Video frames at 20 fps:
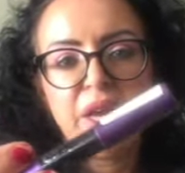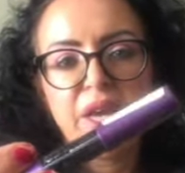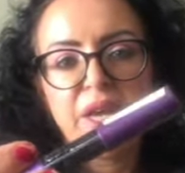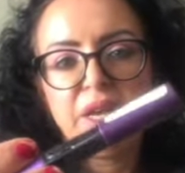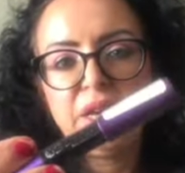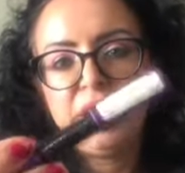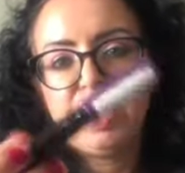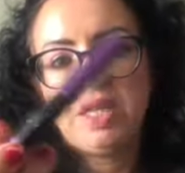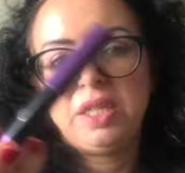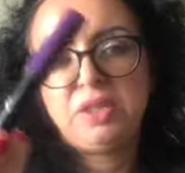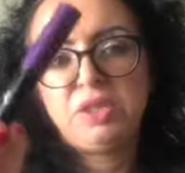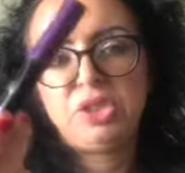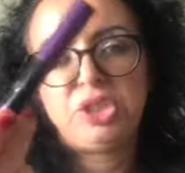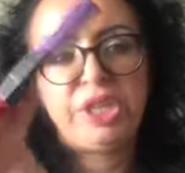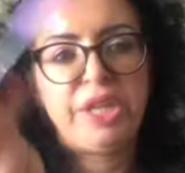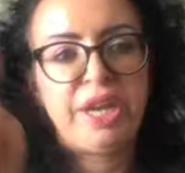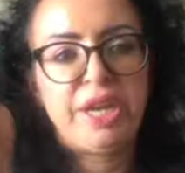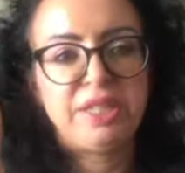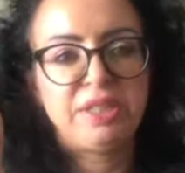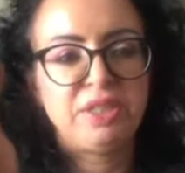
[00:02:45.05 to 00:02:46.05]
uh, she
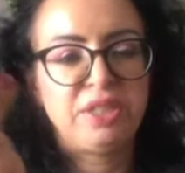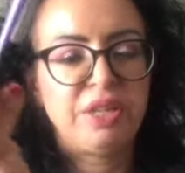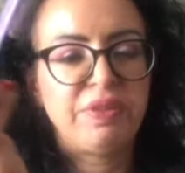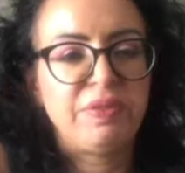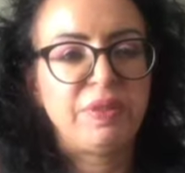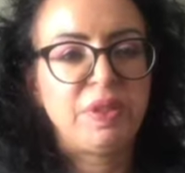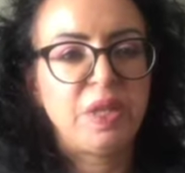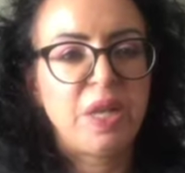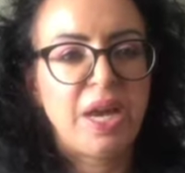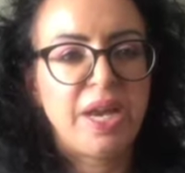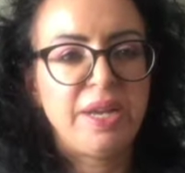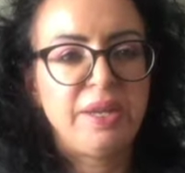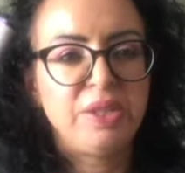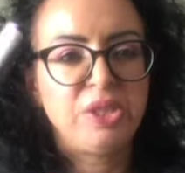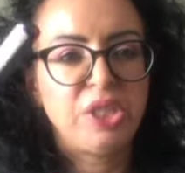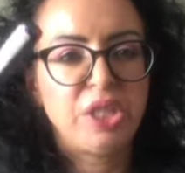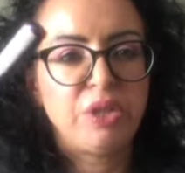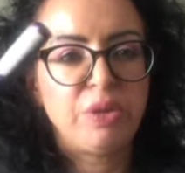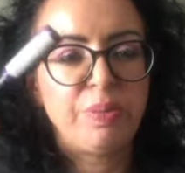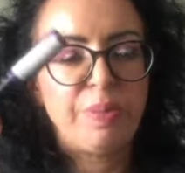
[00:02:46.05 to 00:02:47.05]
had several
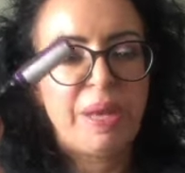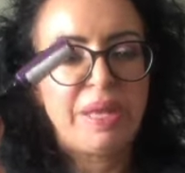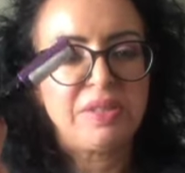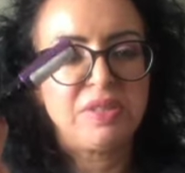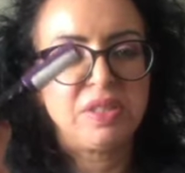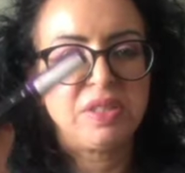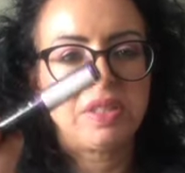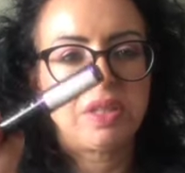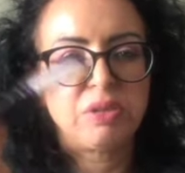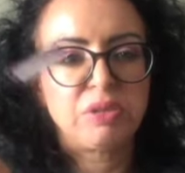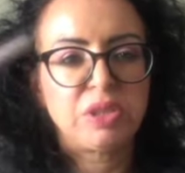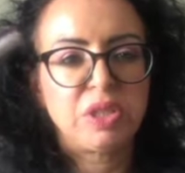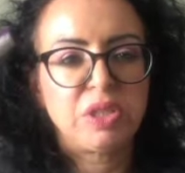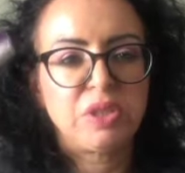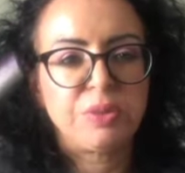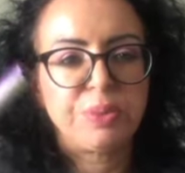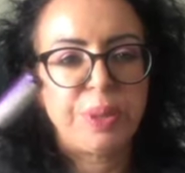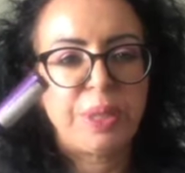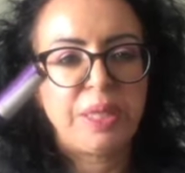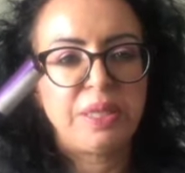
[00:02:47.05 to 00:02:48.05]
eyeshadow pencils also
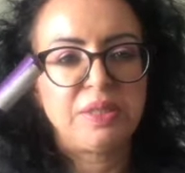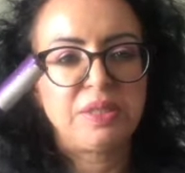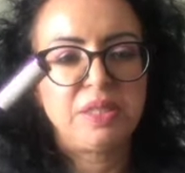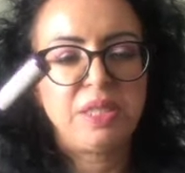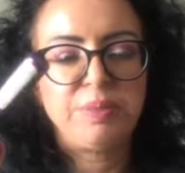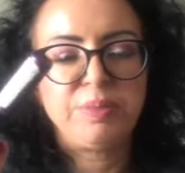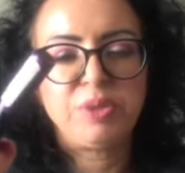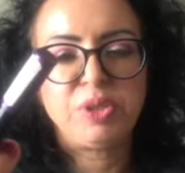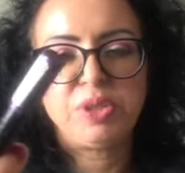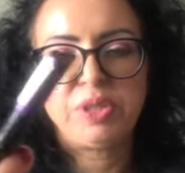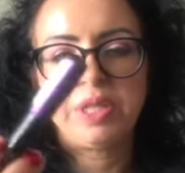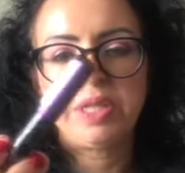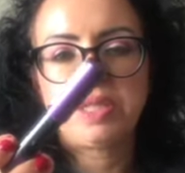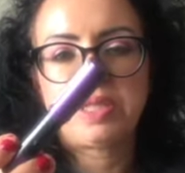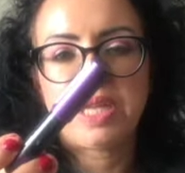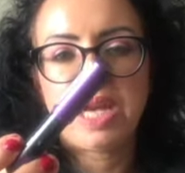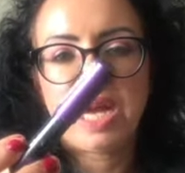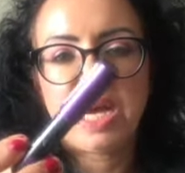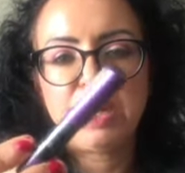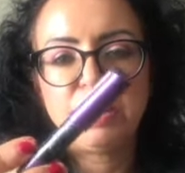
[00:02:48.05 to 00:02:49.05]
as well as lipsticks
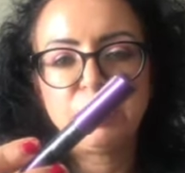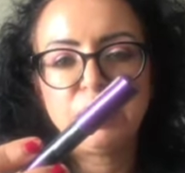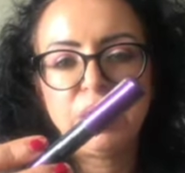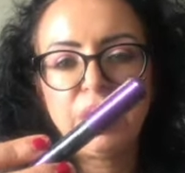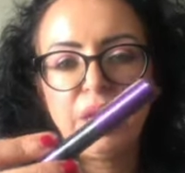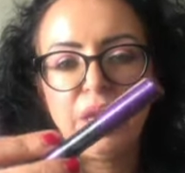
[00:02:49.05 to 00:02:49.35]
out